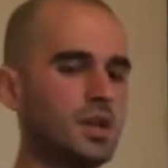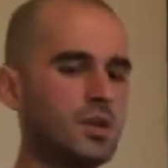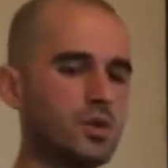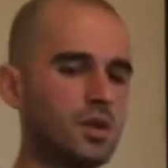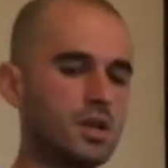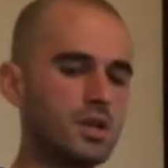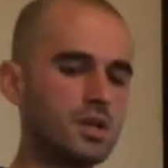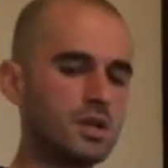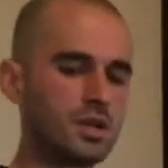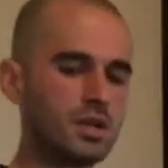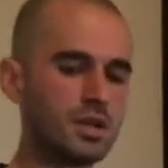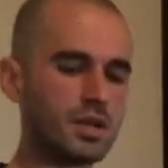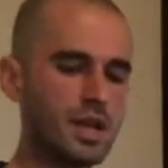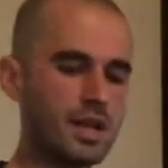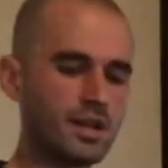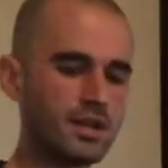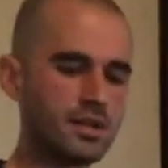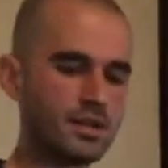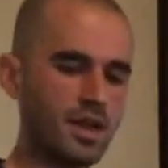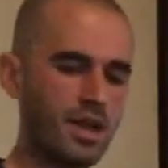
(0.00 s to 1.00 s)
uh,
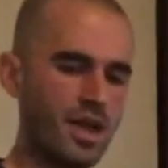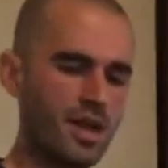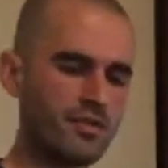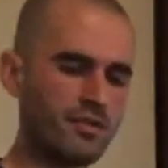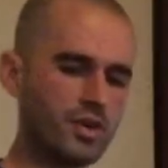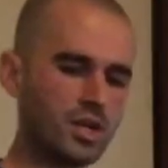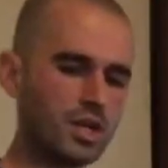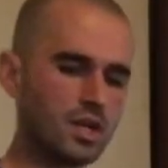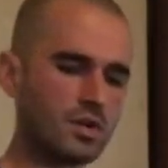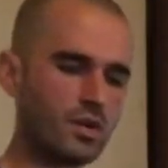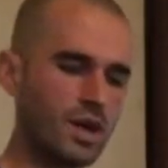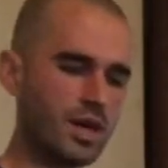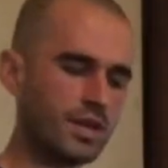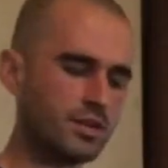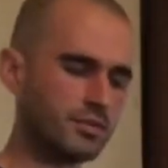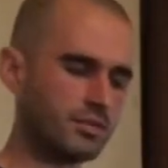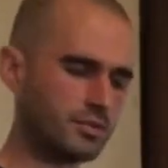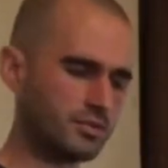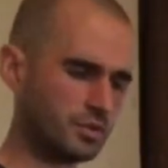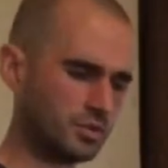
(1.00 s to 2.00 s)
getting every
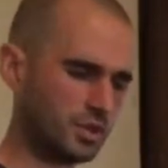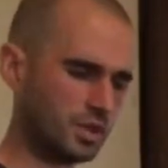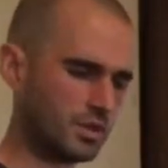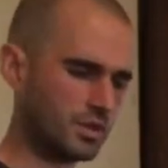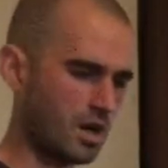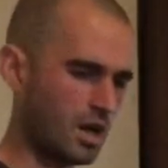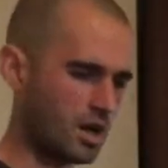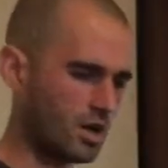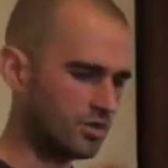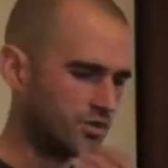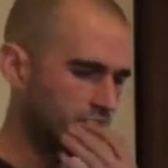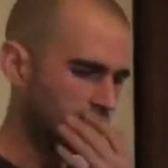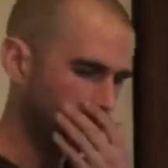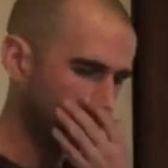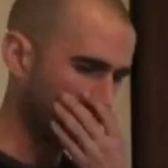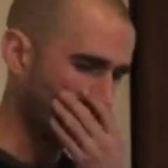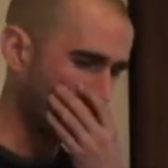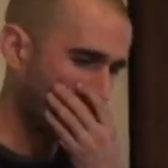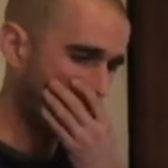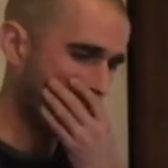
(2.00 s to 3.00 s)
grain from the ground
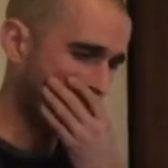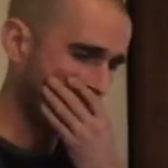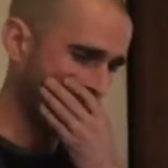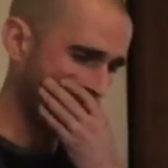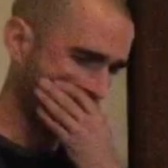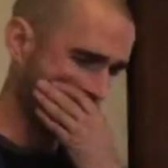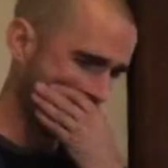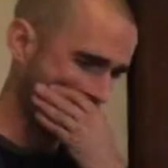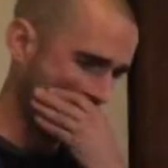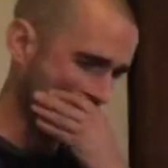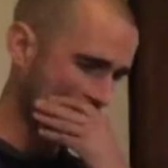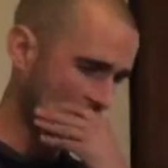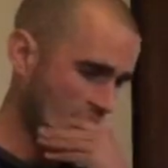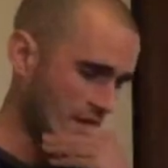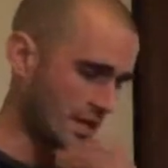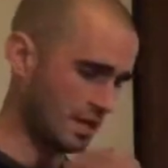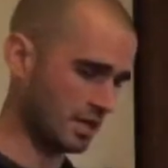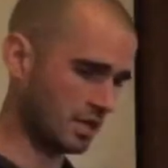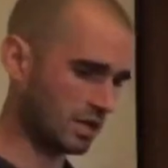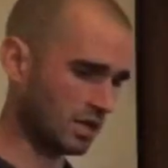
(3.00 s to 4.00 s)
and Dogen,
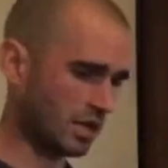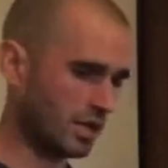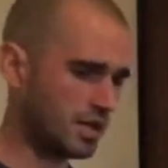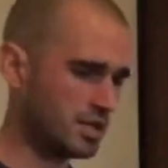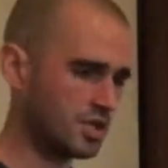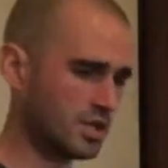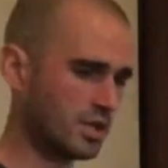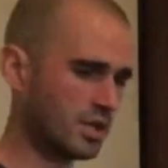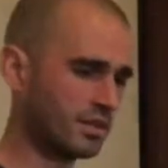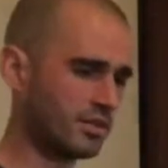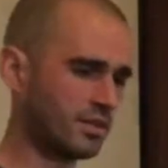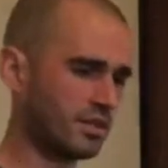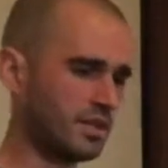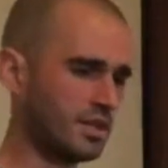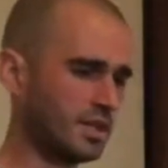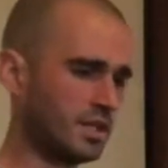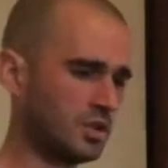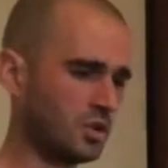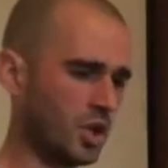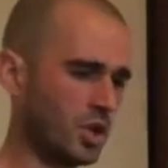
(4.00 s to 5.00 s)
uh, encouraging us
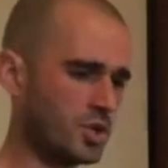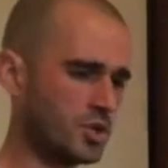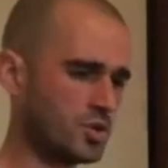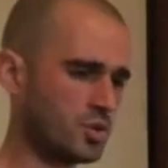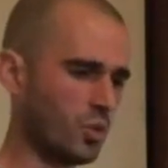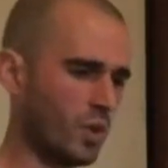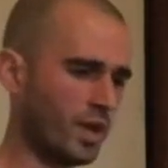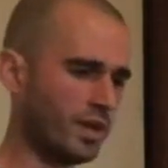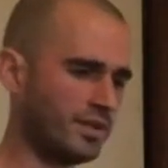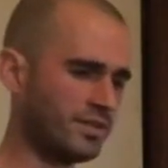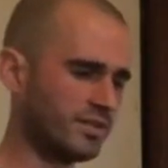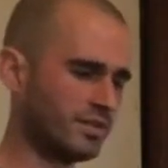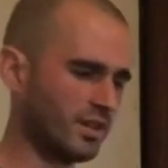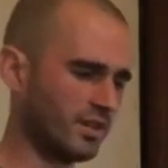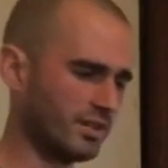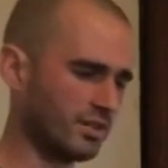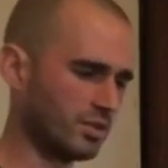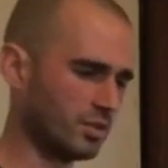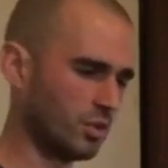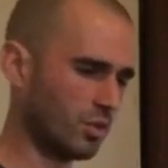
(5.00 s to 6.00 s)
here not to waste
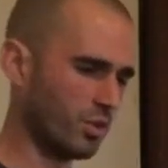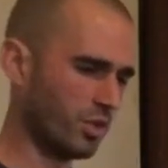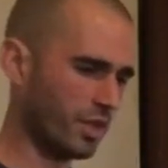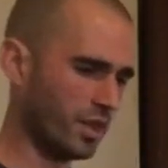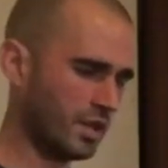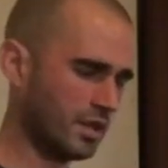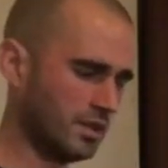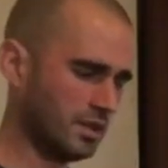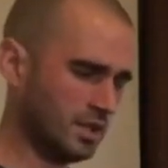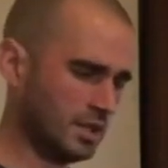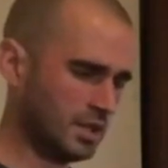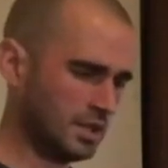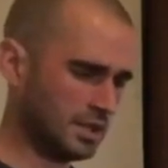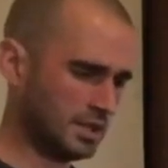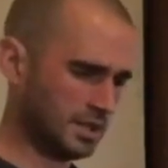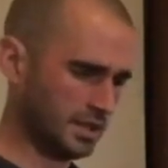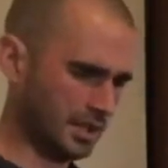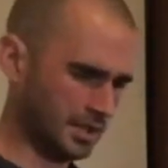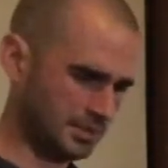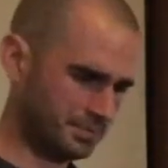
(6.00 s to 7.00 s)
a single thing.
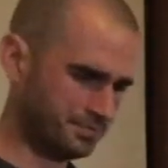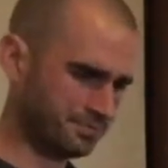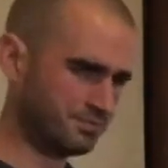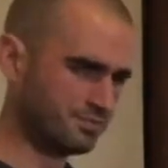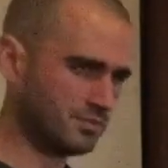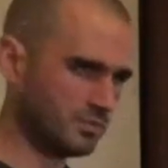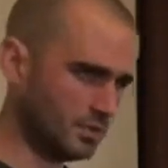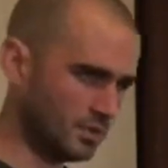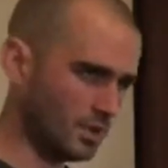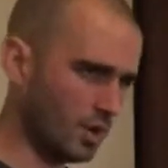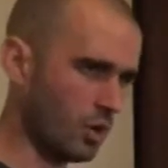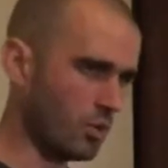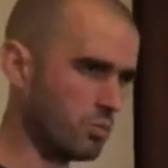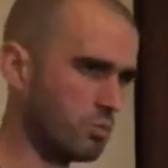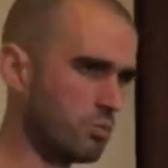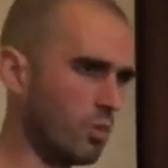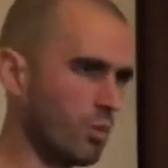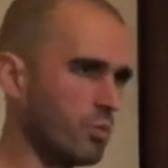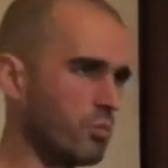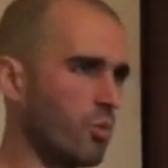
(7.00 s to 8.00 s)
And the,
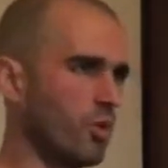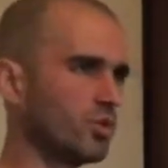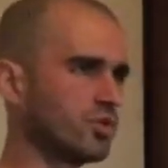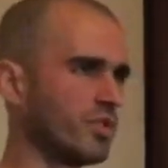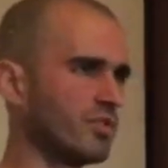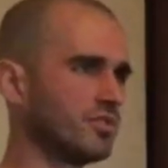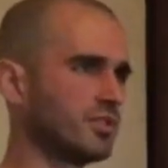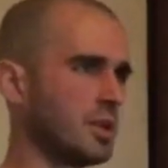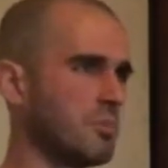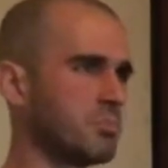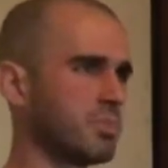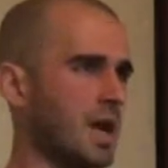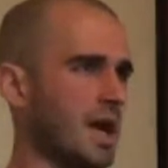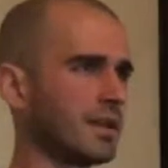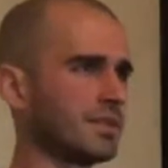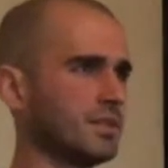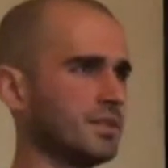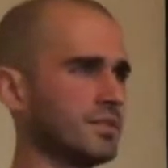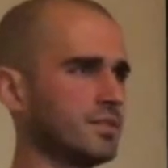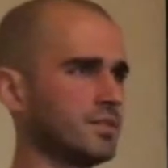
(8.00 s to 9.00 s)
most of Zen
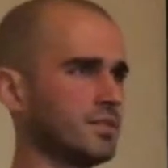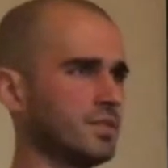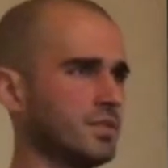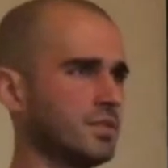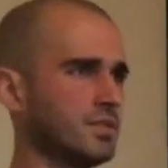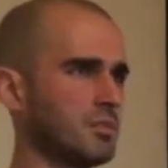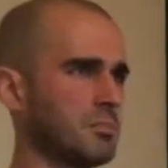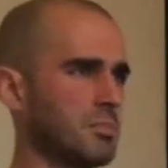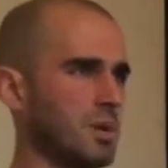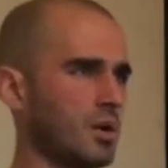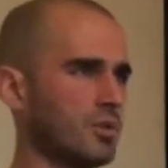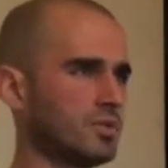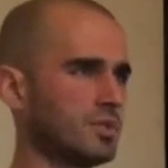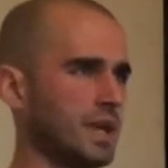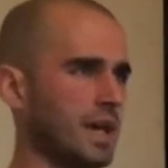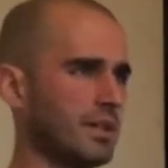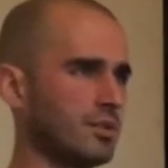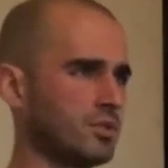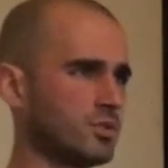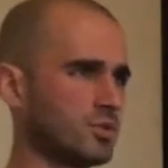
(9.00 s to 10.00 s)
practice is
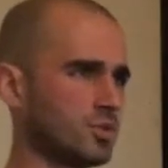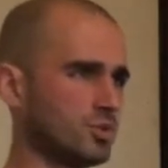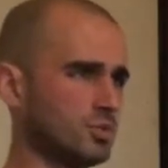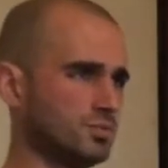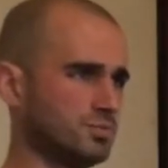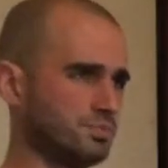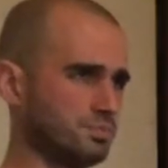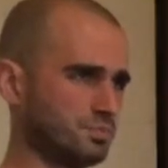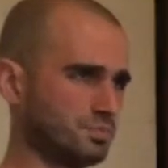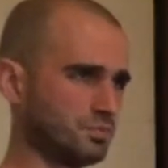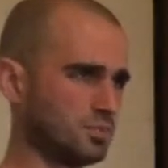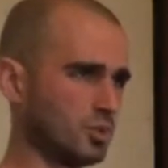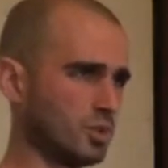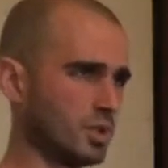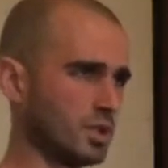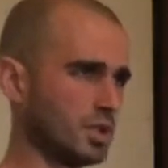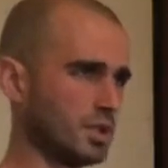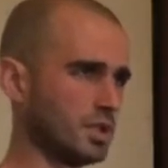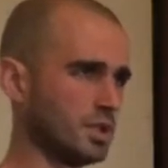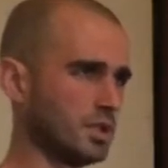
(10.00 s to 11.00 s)
about that too.
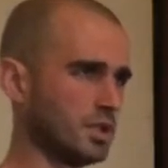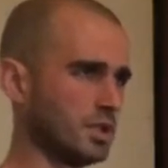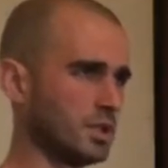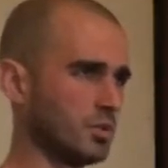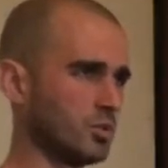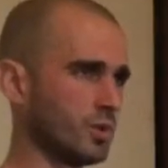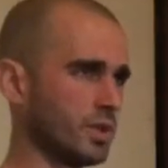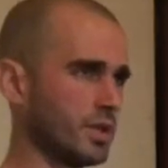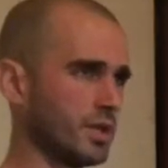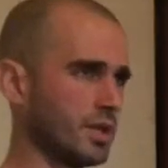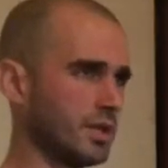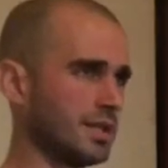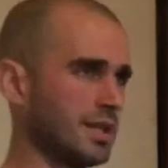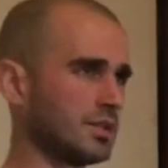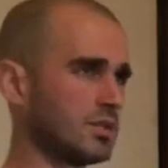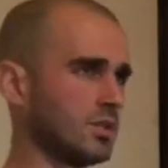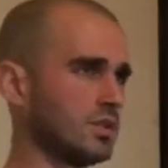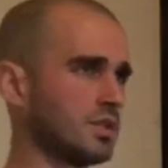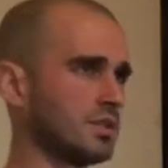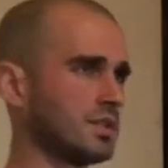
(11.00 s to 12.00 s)
We we hear
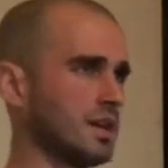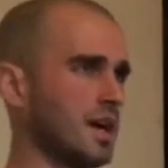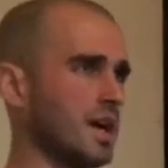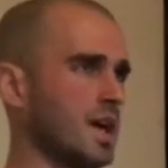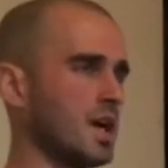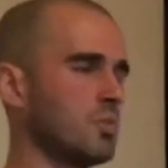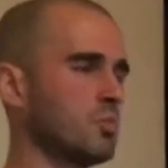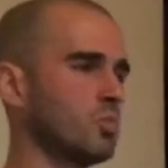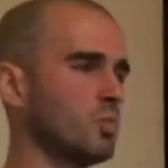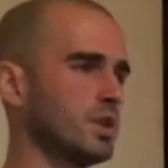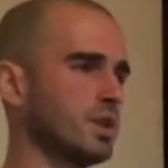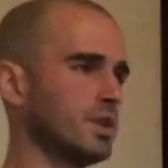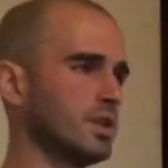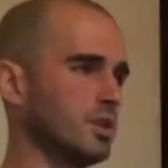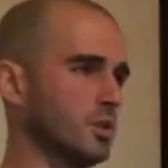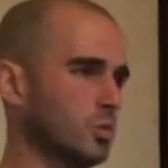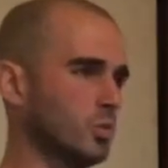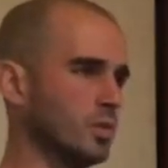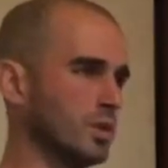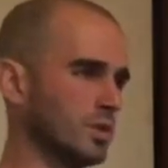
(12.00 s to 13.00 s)
that all the time.
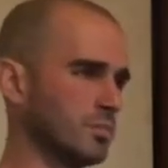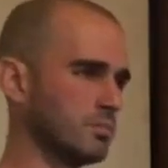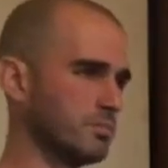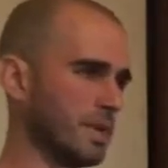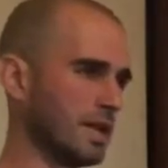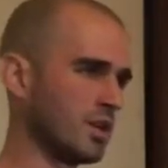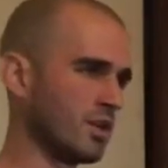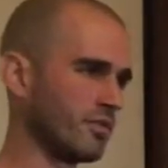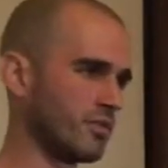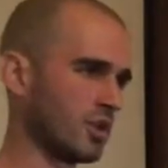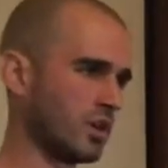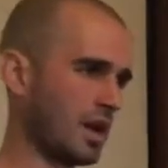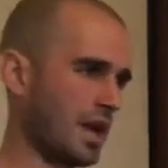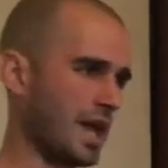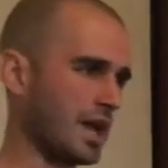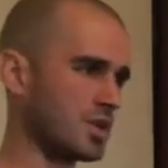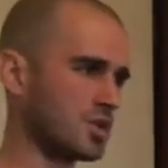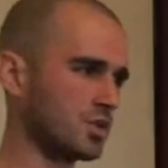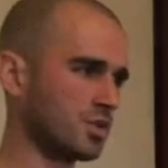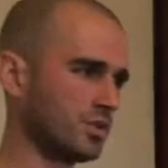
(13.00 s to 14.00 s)
We many of our
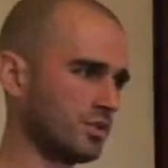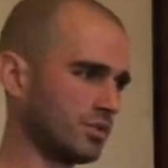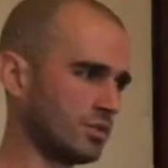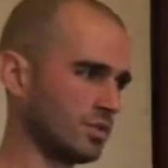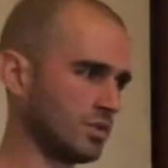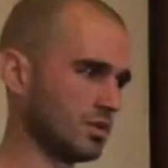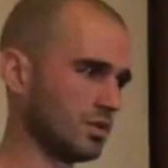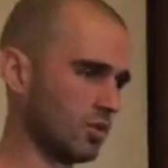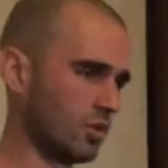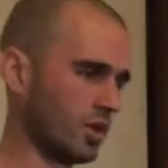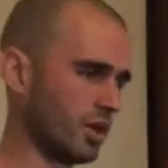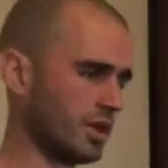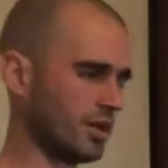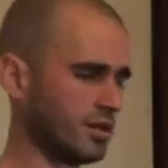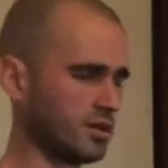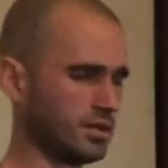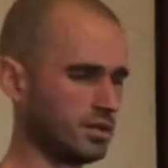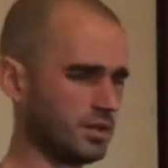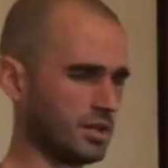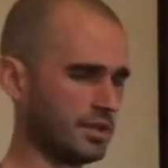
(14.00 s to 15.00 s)
actions
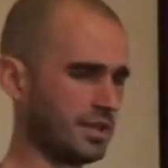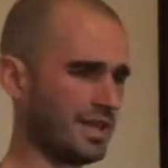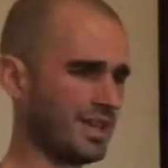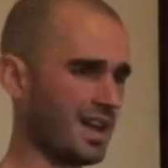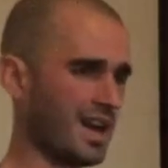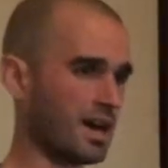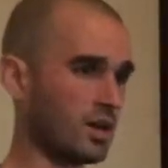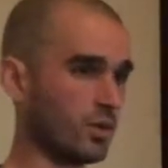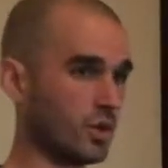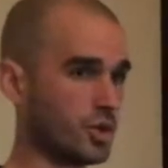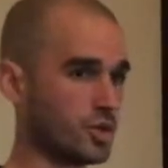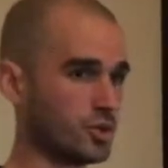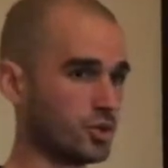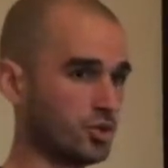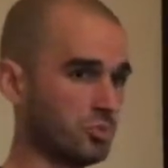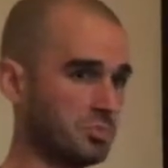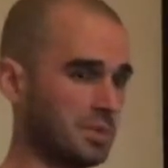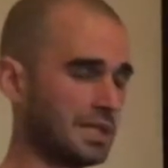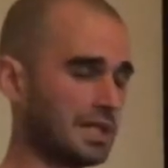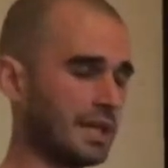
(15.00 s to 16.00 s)
or they are or
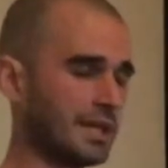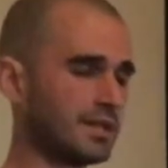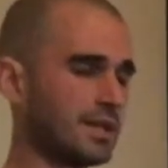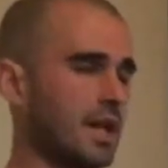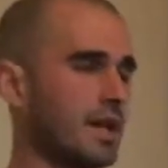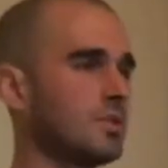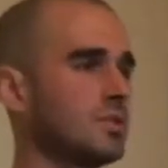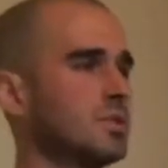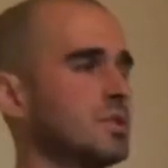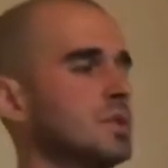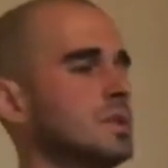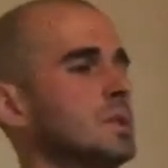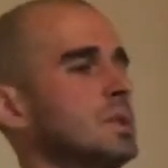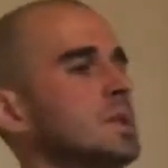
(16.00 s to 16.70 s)
should be like that.